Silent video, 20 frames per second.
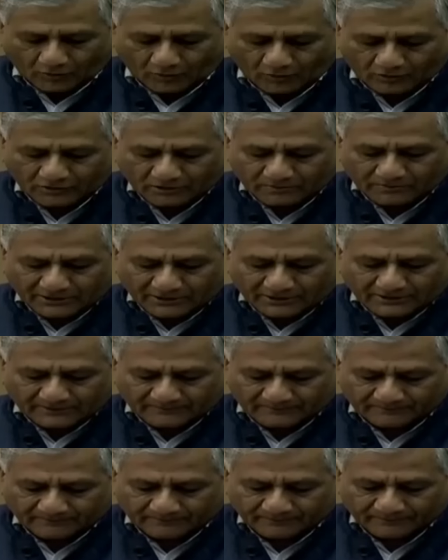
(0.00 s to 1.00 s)
Honorable
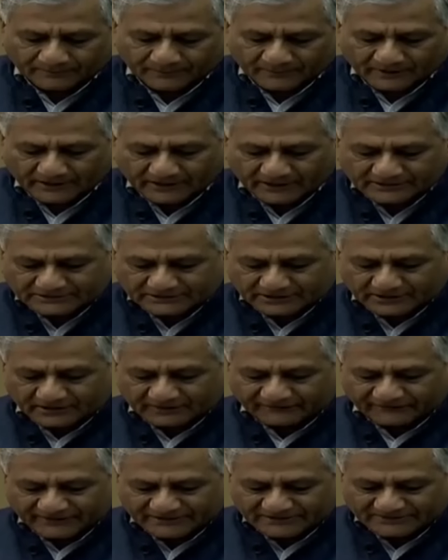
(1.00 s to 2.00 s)
External
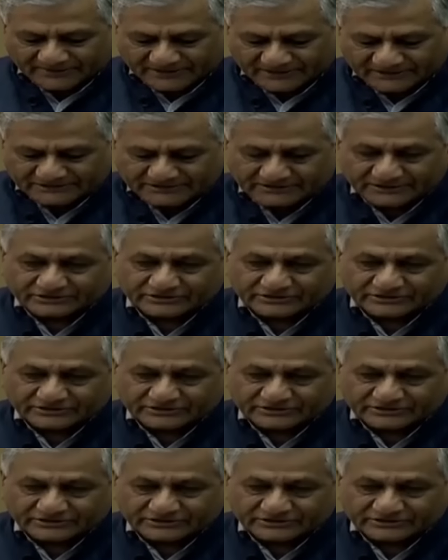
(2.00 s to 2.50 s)
Affairs Minister